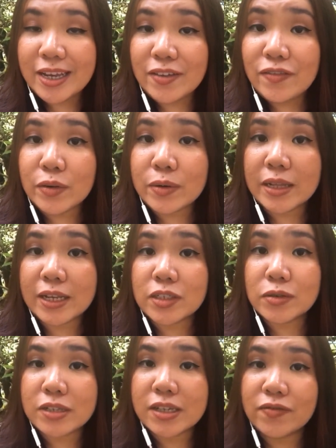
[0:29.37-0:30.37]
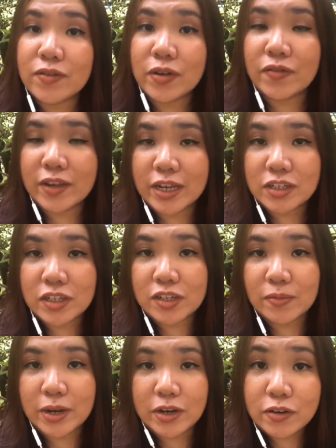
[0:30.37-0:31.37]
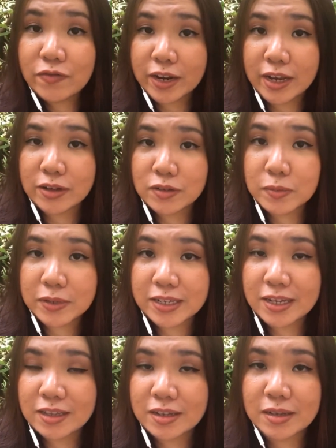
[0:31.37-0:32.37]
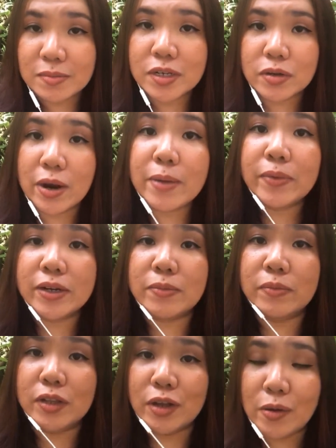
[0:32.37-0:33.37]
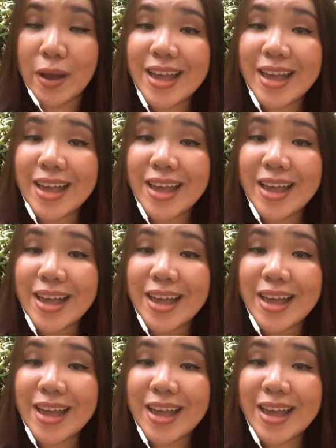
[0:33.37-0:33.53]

If you would like to receive notifications on my new videos, please hit the subscribe button below.